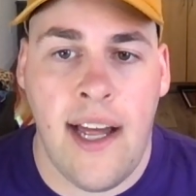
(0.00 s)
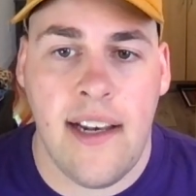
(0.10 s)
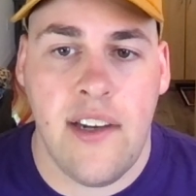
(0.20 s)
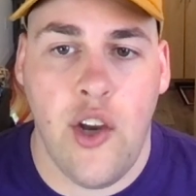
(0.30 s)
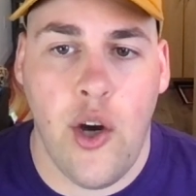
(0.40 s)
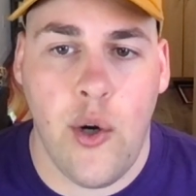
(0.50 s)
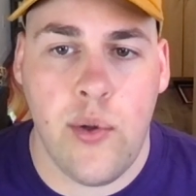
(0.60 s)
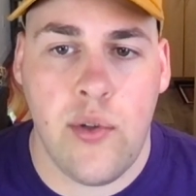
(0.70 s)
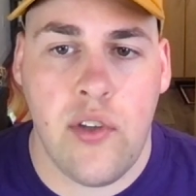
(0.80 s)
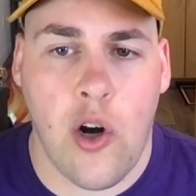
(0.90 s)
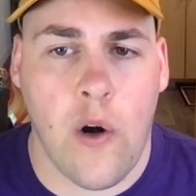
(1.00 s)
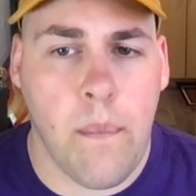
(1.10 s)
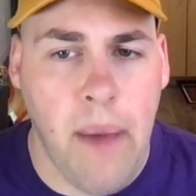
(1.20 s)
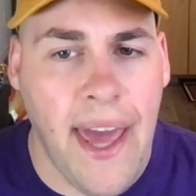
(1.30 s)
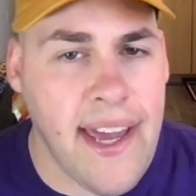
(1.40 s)
knows her
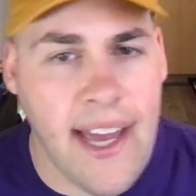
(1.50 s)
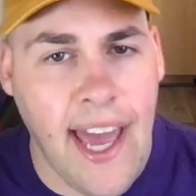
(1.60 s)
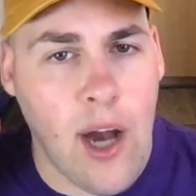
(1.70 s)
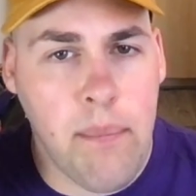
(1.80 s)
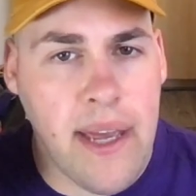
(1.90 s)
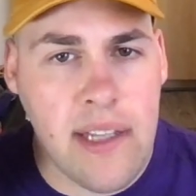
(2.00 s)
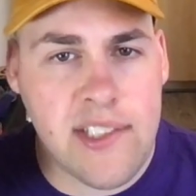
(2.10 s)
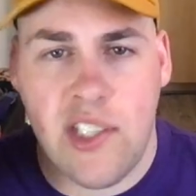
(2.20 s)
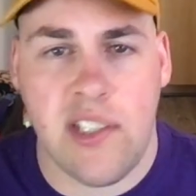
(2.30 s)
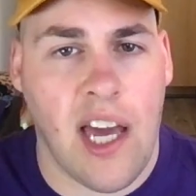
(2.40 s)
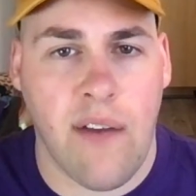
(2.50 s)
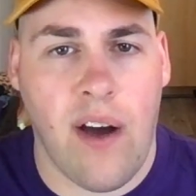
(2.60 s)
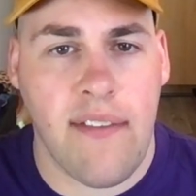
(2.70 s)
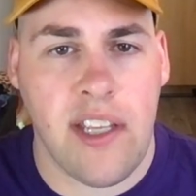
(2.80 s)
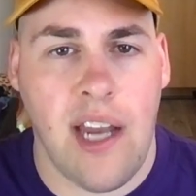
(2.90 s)
bank account balance just kind of
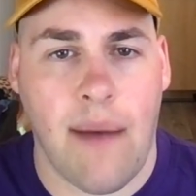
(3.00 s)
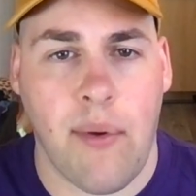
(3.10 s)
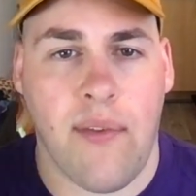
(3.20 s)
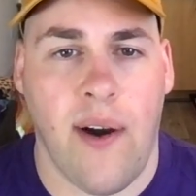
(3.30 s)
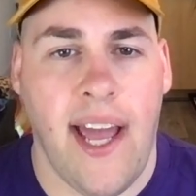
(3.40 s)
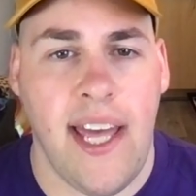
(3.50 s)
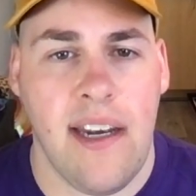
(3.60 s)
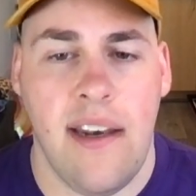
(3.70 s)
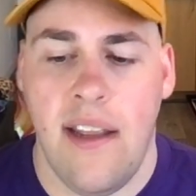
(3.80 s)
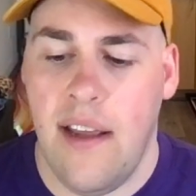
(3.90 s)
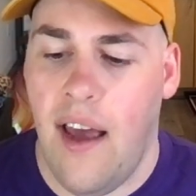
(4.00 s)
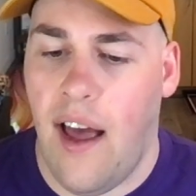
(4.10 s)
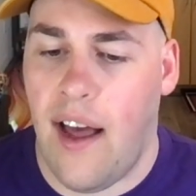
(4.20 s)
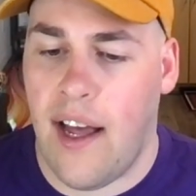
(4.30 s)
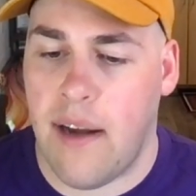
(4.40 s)
off the top of her head.
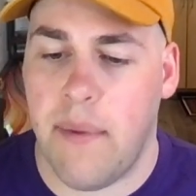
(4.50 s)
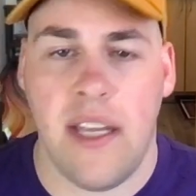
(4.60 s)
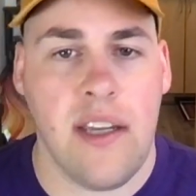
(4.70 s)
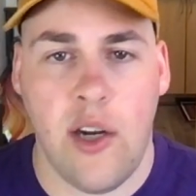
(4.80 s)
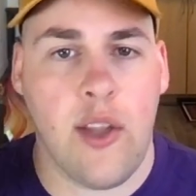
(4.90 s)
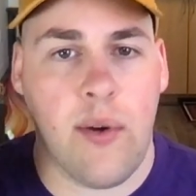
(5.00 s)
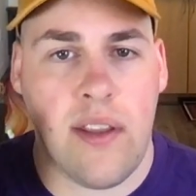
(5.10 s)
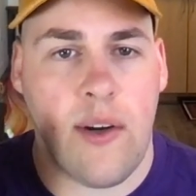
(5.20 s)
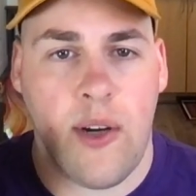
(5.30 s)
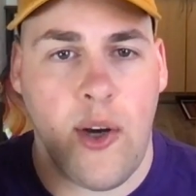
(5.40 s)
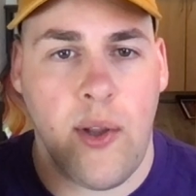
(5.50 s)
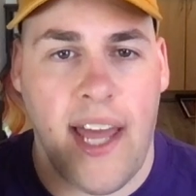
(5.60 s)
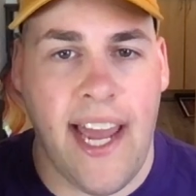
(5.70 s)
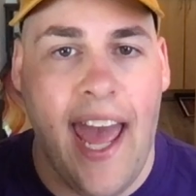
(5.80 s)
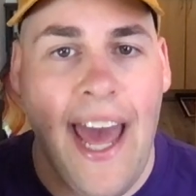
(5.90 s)
But there were no
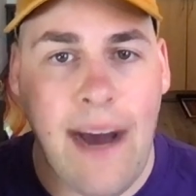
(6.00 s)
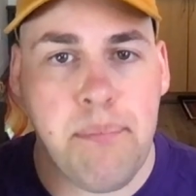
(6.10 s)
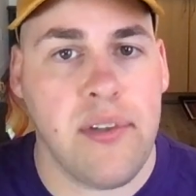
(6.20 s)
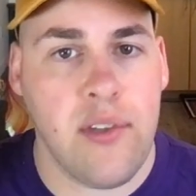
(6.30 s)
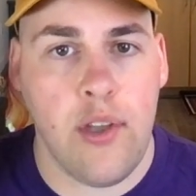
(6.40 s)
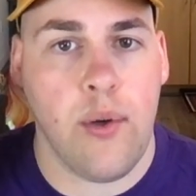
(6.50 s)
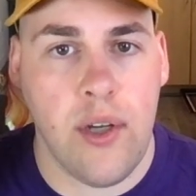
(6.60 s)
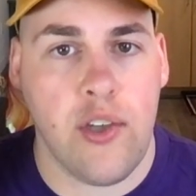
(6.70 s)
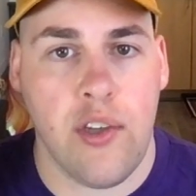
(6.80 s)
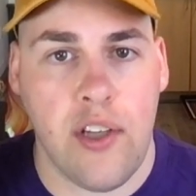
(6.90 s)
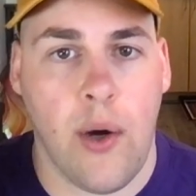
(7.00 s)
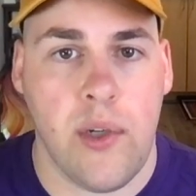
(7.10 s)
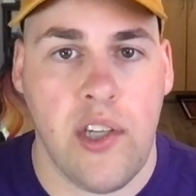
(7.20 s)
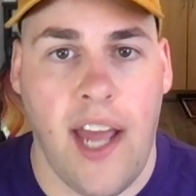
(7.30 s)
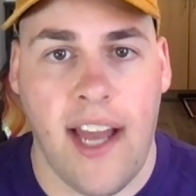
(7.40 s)
like apps you could just go
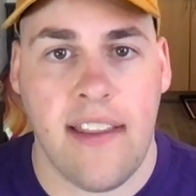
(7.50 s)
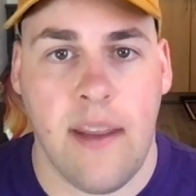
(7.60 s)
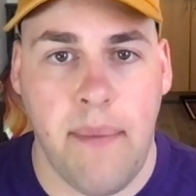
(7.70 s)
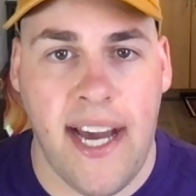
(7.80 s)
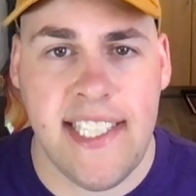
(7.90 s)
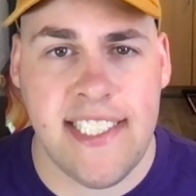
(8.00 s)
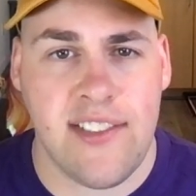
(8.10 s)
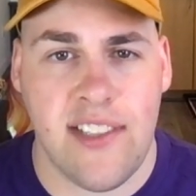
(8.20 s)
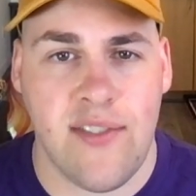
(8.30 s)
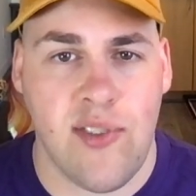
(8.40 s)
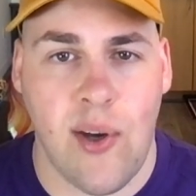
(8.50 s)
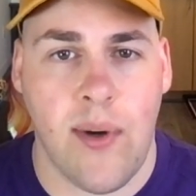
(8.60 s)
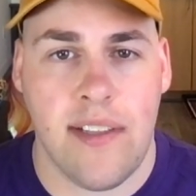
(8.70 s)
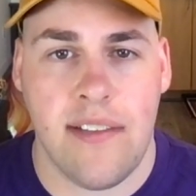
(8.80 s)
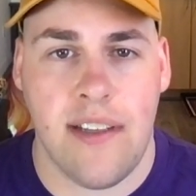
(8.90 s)
check the balance, and so
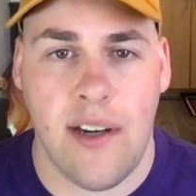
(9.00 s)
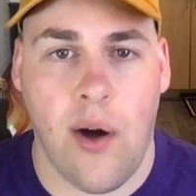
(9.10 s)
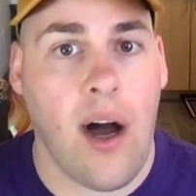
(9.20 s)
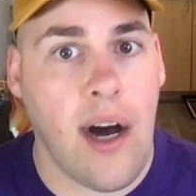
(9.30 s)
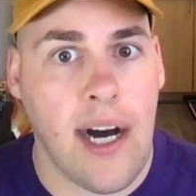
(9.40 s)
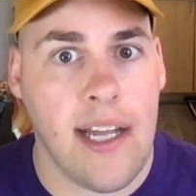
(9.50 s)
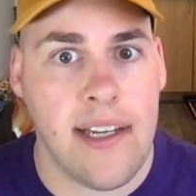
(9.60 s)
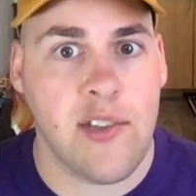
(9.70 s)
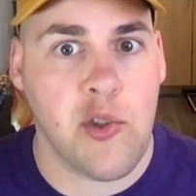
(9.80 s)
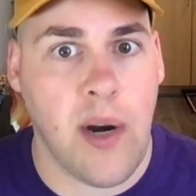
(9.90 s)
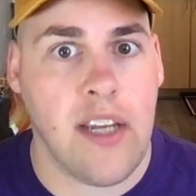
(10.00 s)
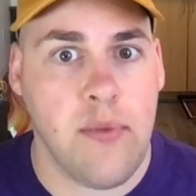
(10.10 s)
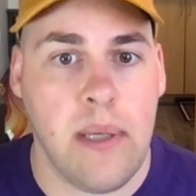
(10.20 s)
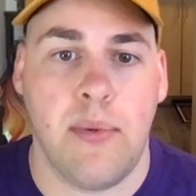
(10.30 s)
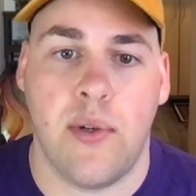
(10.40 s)
it's it strikes
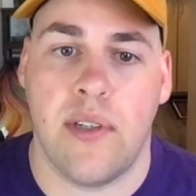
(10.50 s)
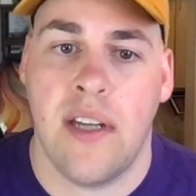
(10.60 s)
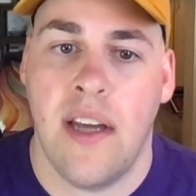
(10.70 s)
people.